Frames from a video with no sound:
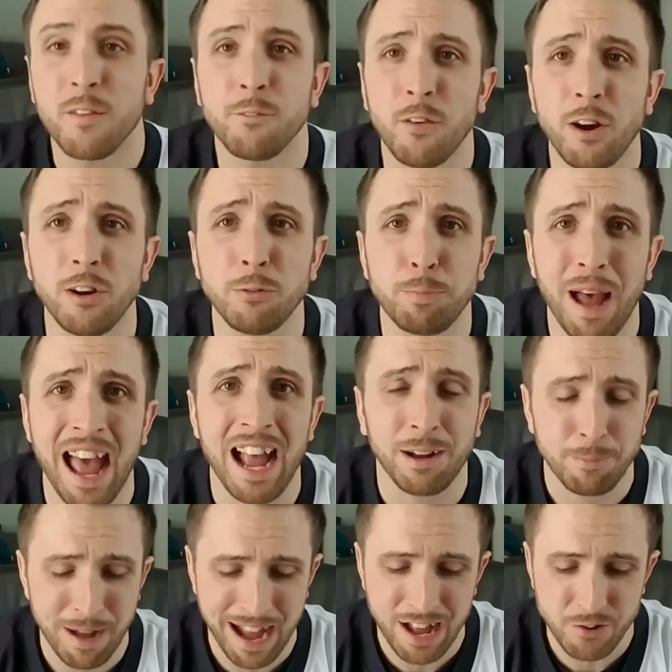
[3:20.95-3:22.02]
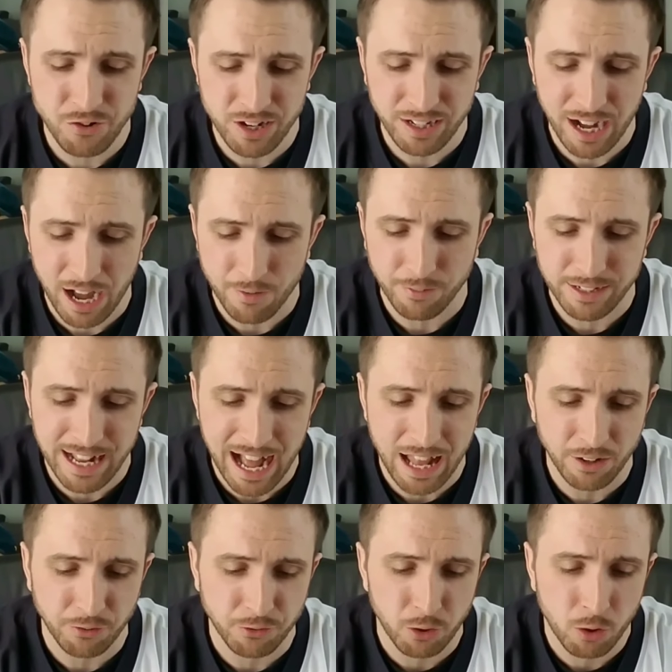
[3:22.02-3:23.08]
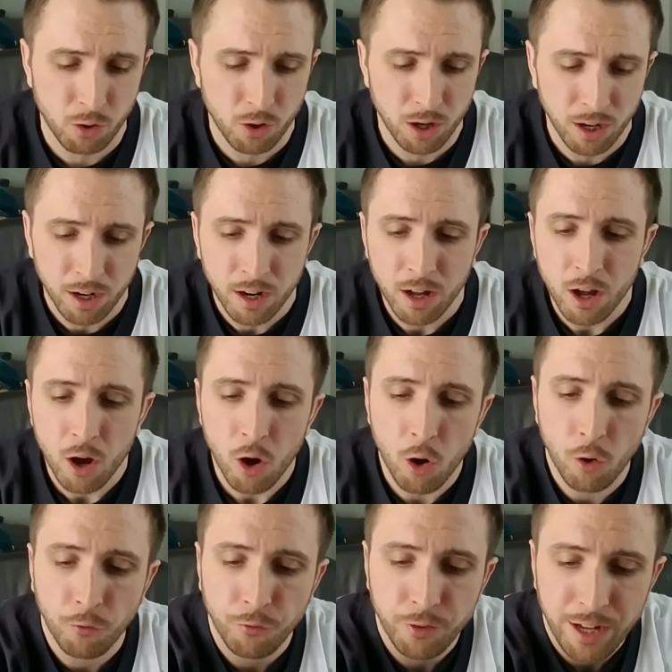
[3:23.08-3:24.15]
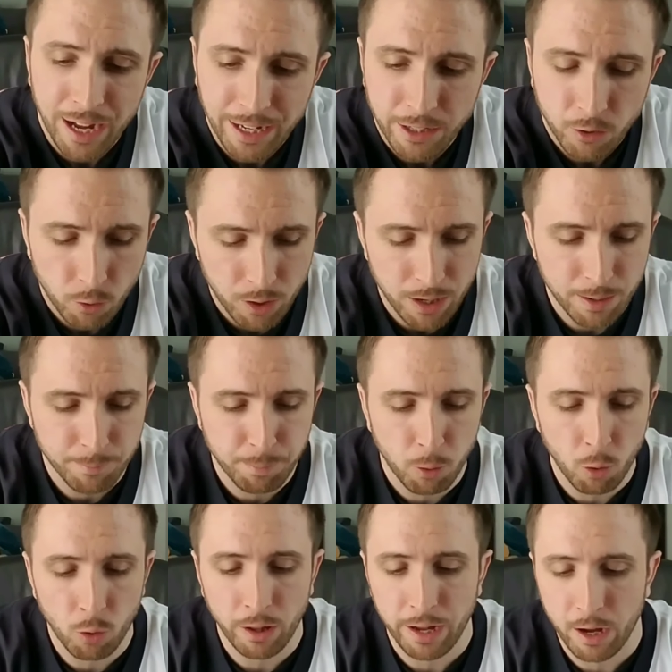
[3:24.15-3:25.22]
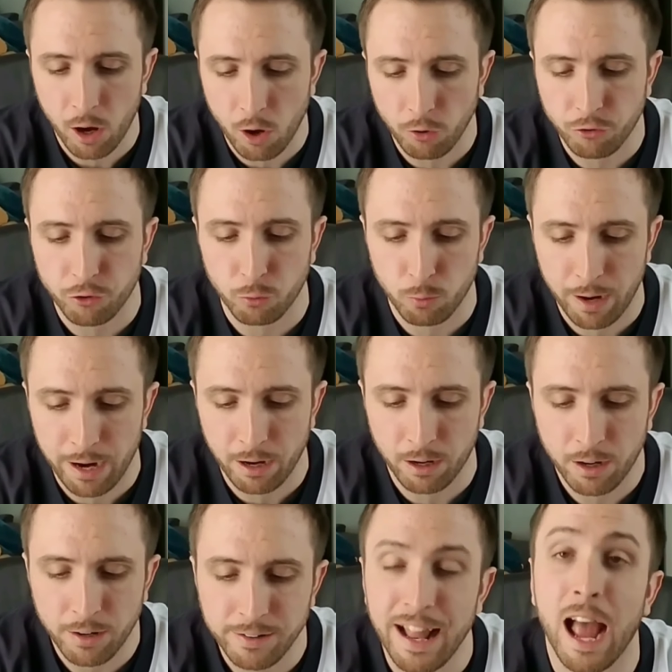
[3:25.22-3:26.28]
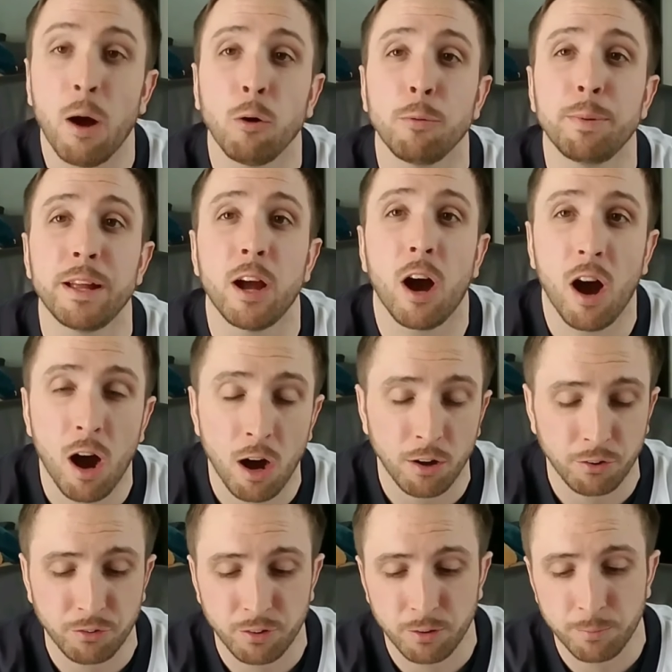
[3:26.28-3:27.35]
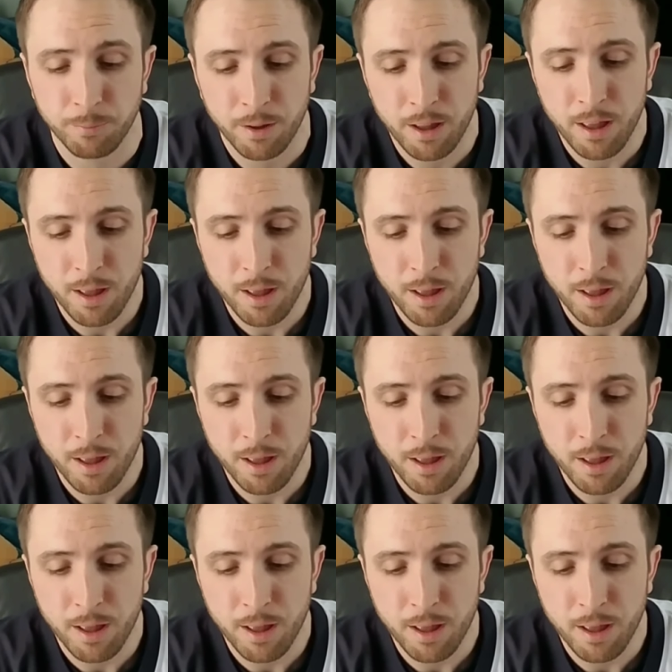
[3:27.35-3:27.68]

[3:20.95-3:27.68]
First pack magic out of a dollar store. Hopefully I can go ahead and pull a ultra rare. That would be awesome.